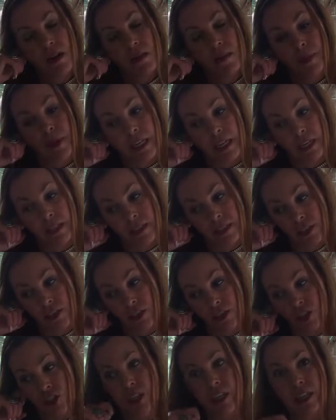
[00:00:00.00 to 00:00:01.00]
because
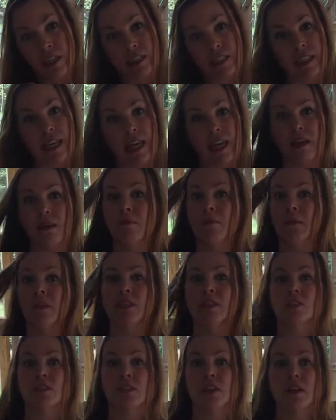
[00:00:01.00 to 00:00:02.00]
your chickens can
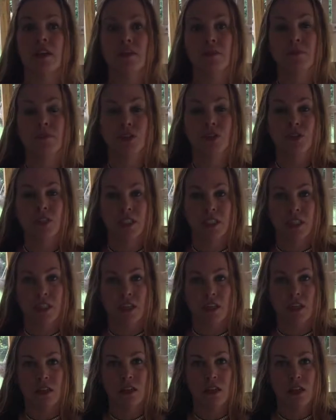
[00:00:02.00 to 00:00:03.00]
build an
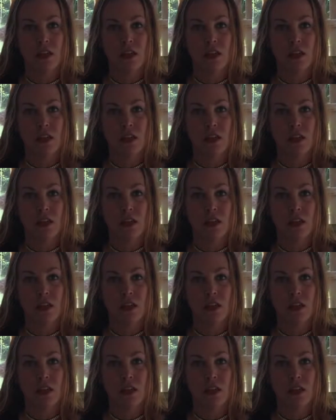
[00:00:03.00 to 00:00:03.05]
immunity